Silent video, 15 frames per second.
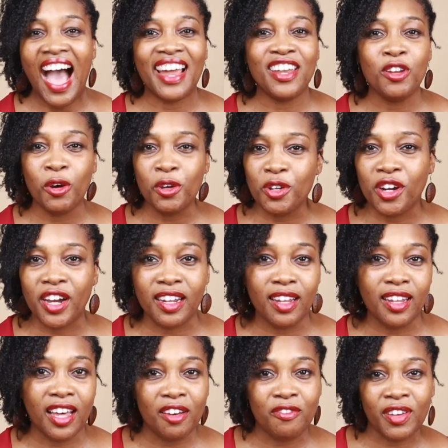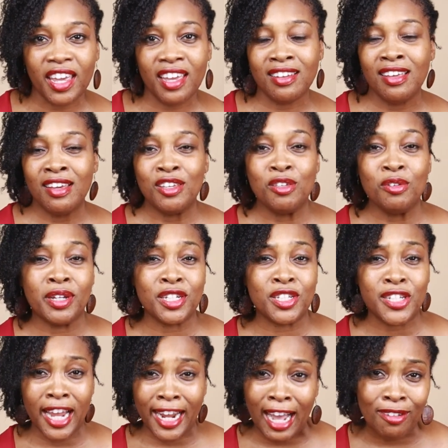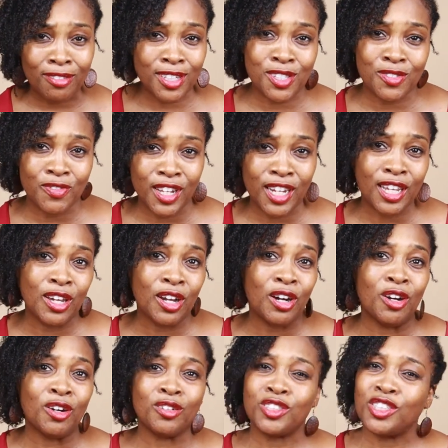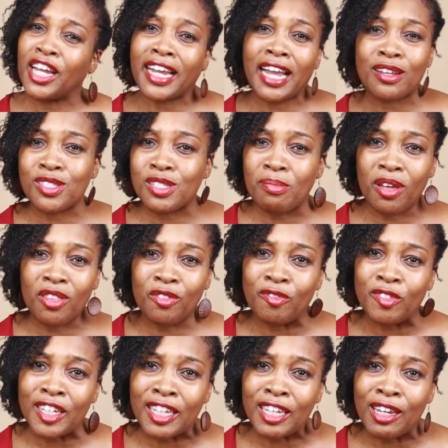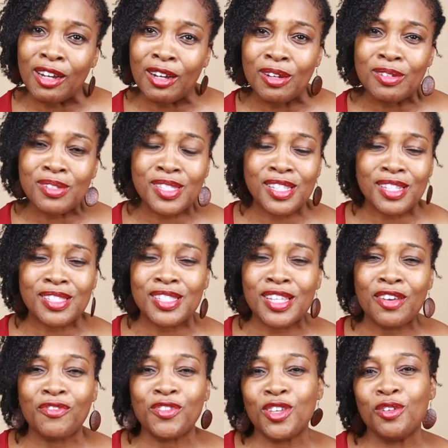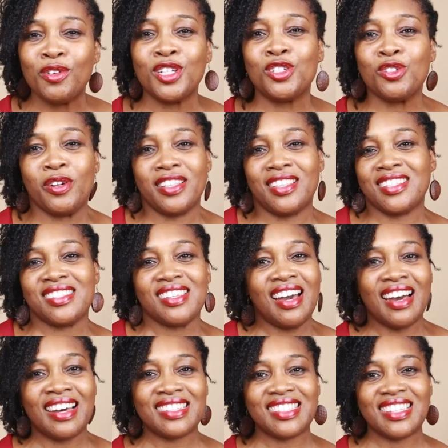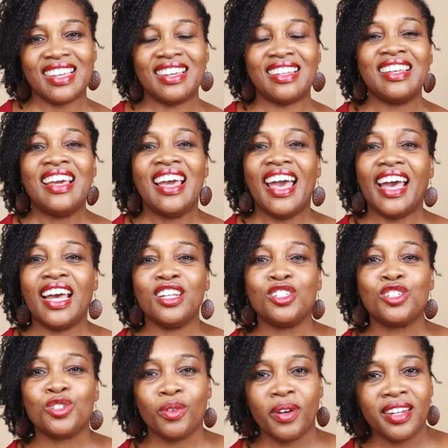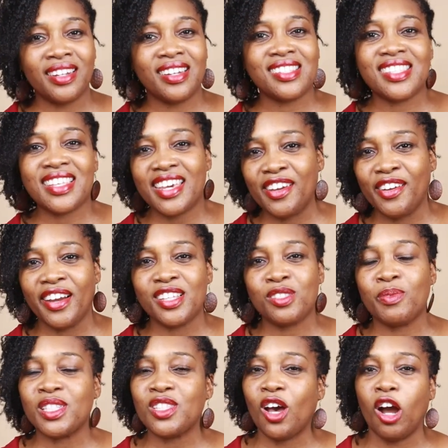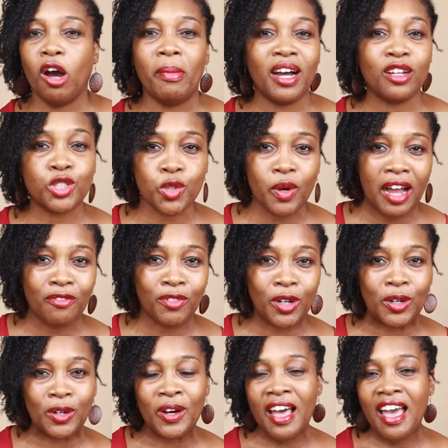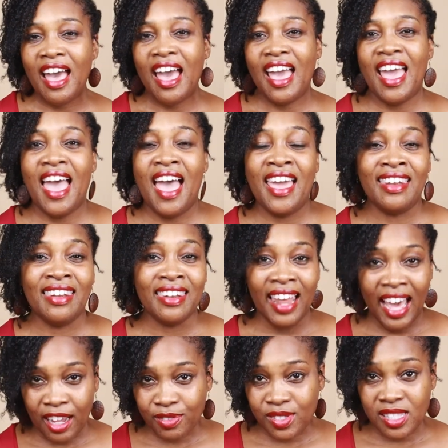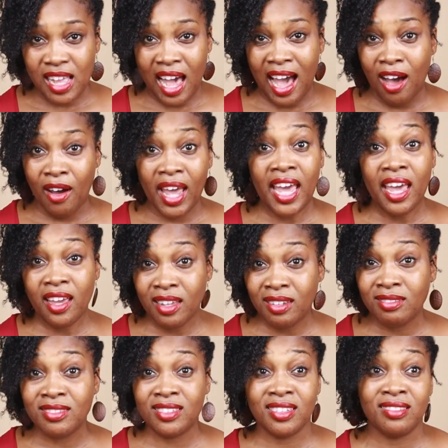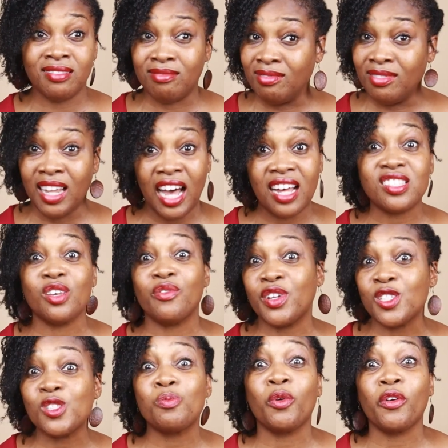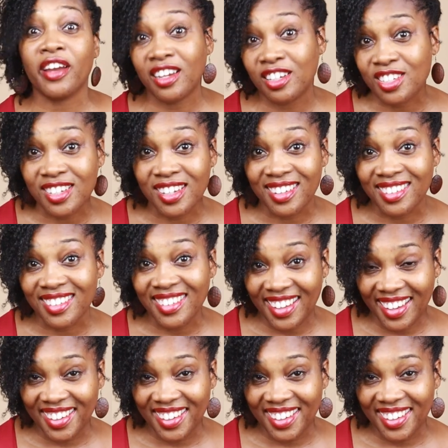I know you're gonna love it. You can check out this video, check out some other videos, see if you enjoy this content, and join us here as we talk about travel and lifestyle and lots of inspiration.